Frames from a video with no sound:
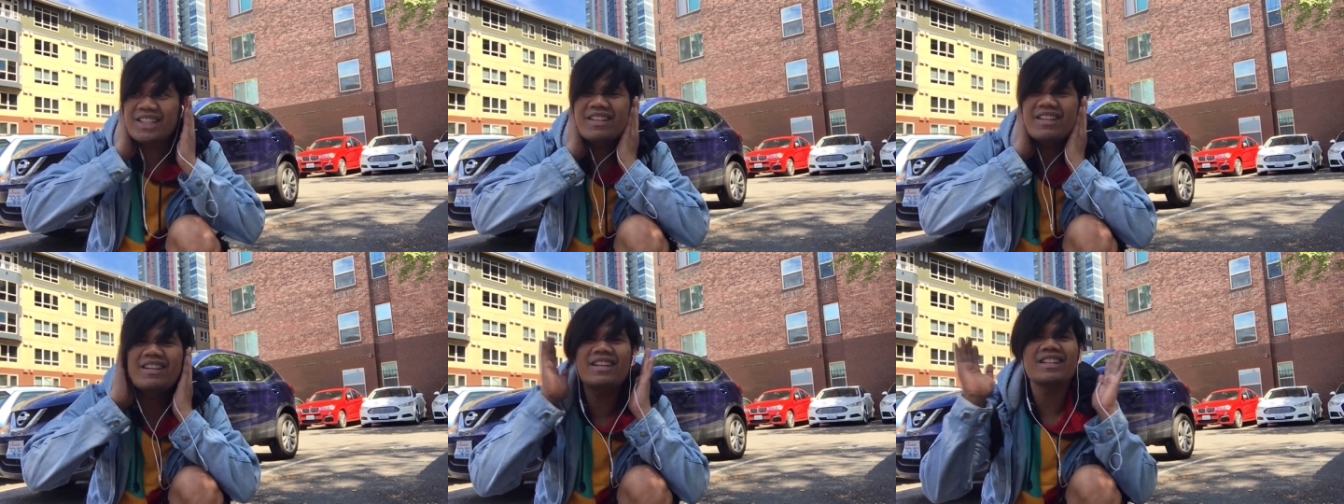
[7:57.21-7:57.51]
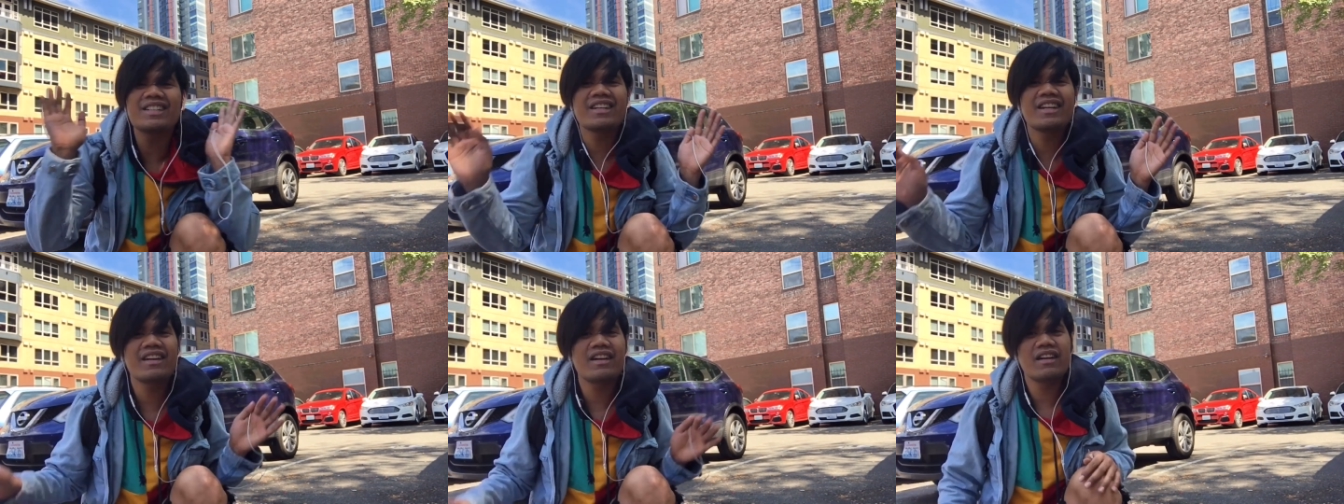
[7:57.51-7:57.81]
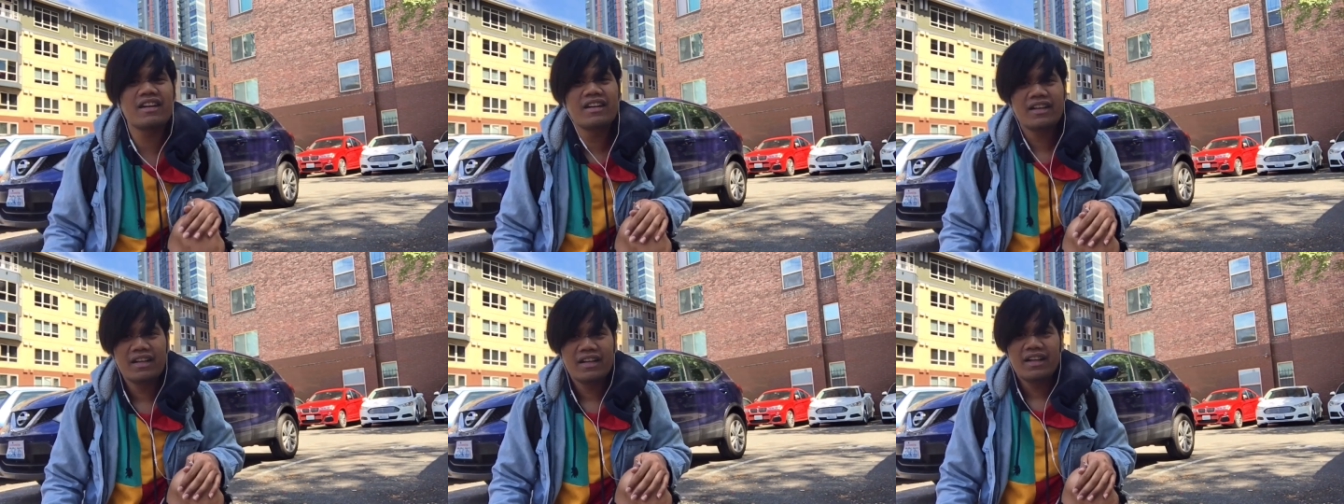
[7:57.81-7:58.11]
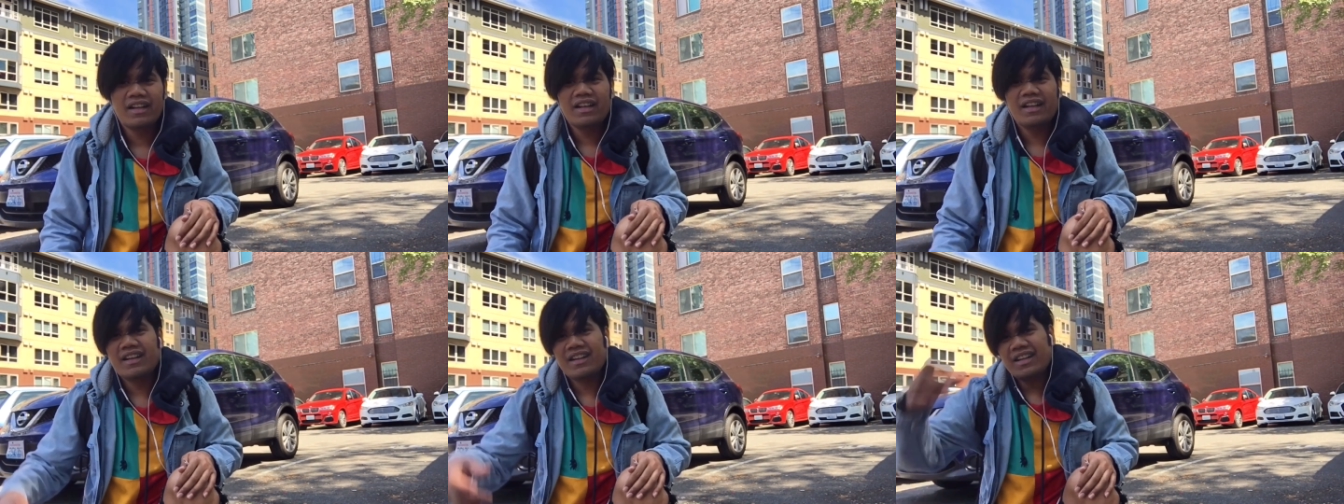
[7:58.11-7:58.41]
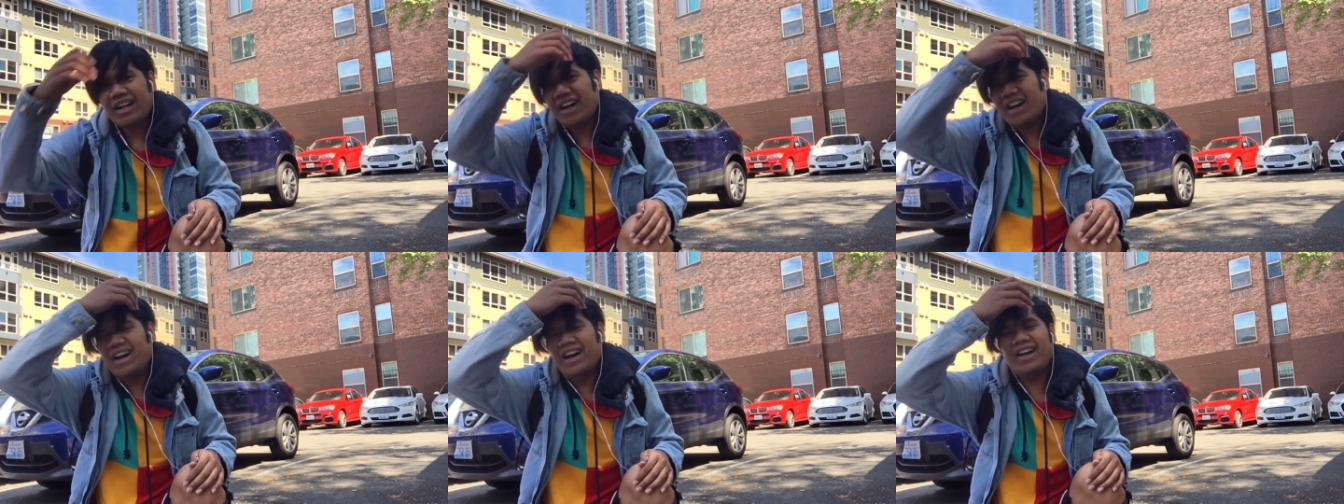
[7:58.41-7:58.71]
god.
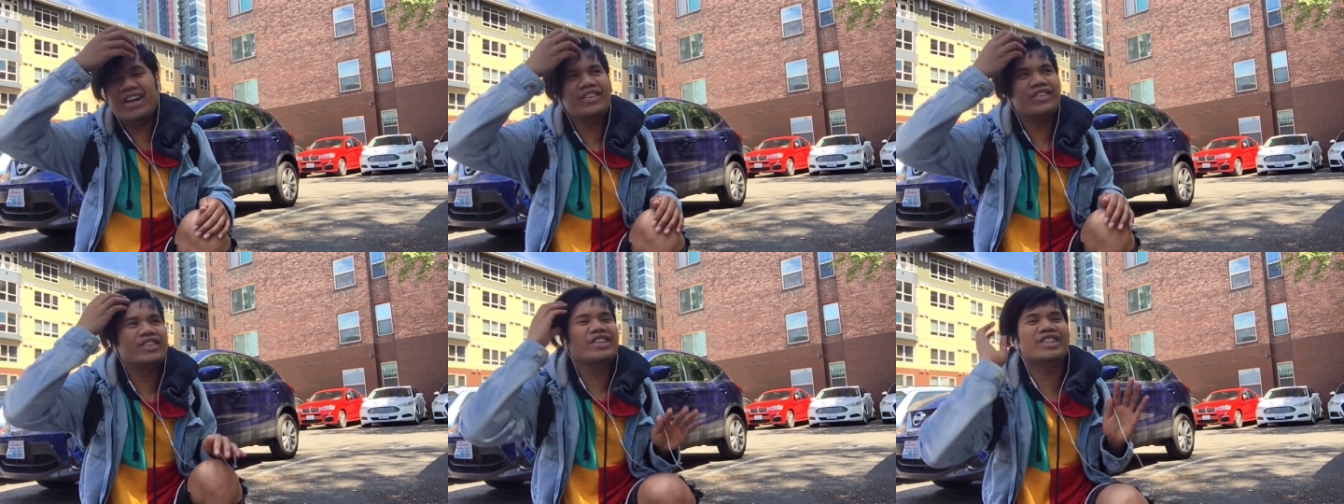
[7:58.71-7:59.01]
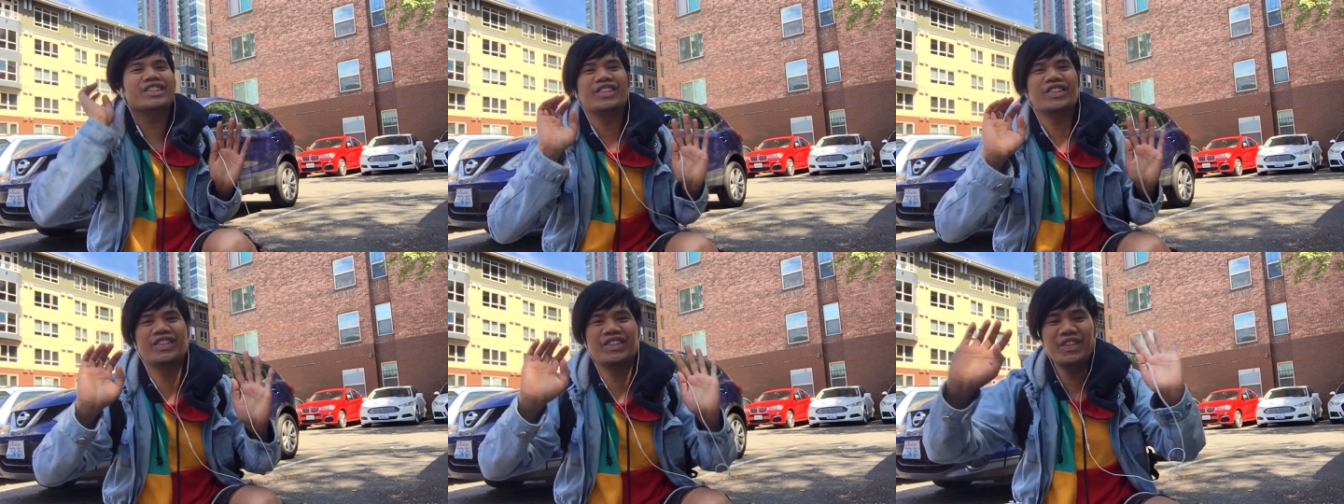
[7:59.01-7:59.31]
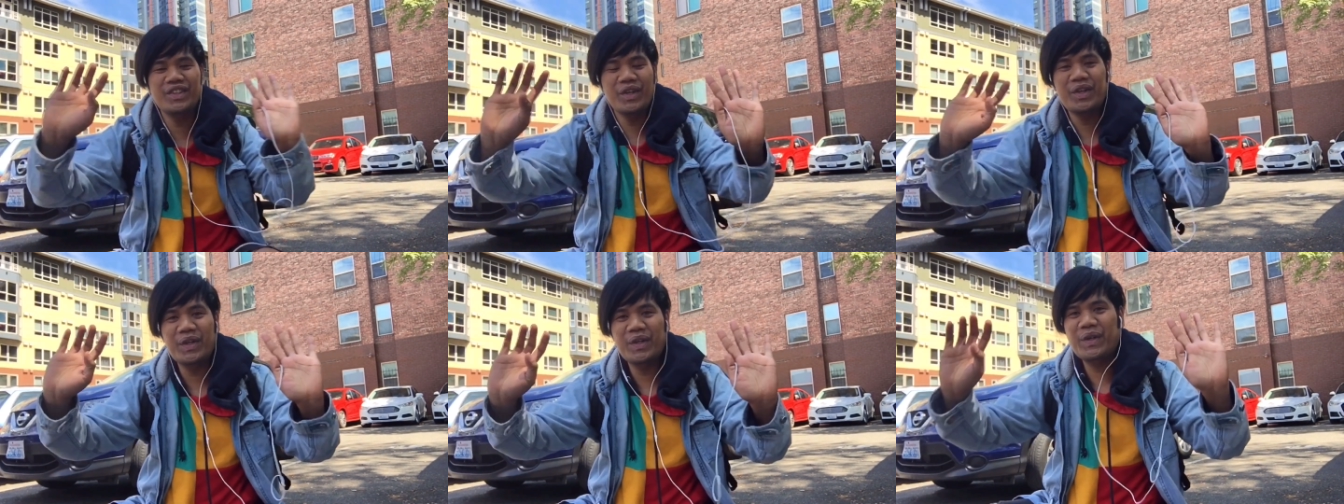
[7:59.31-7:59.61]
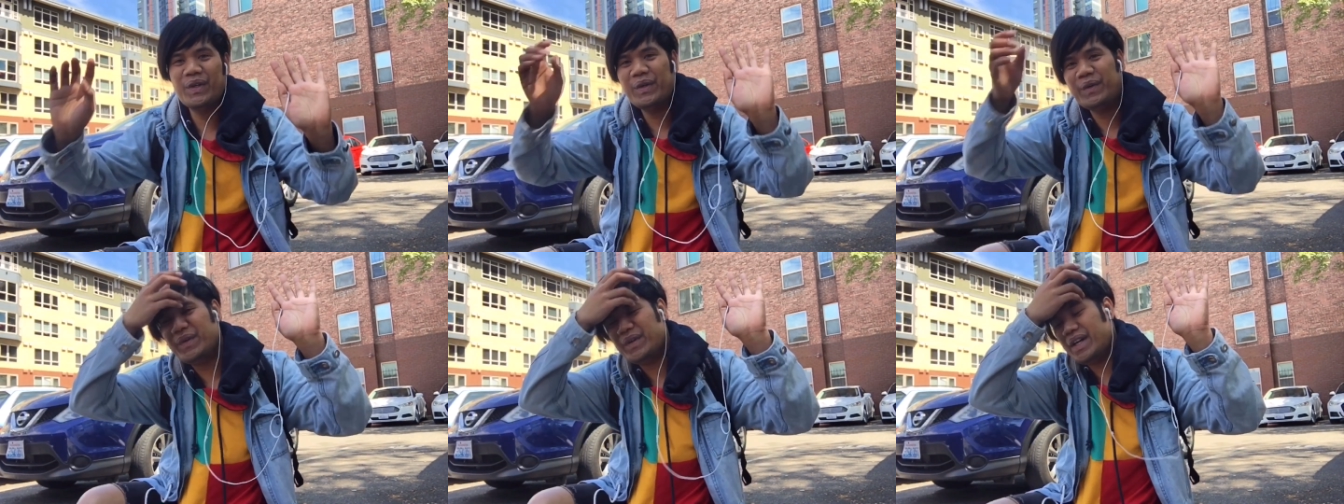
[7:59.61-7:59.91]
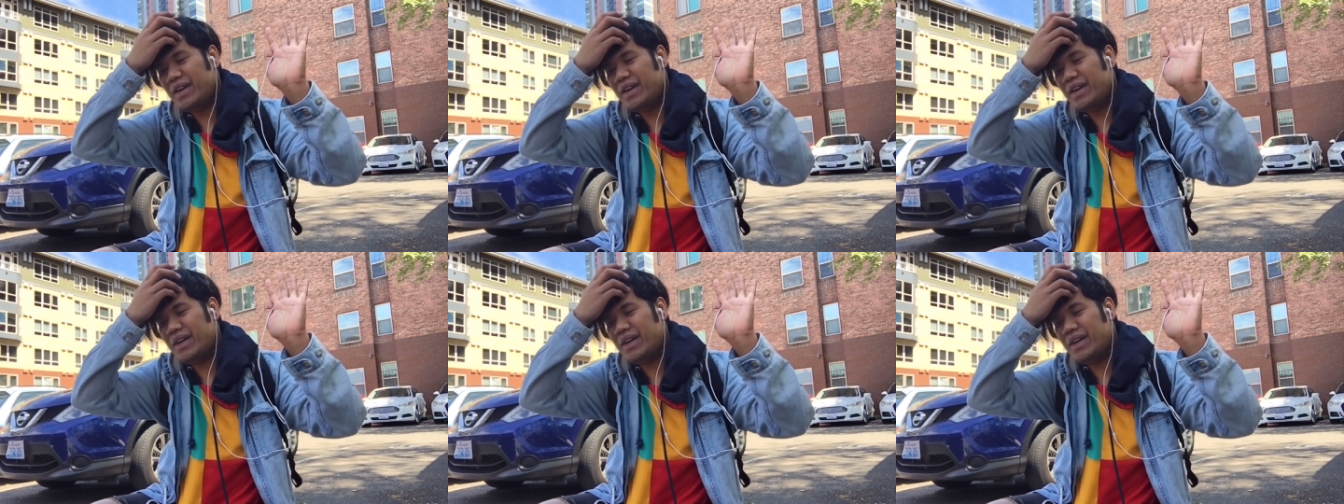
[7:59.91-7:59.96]
I really don't know.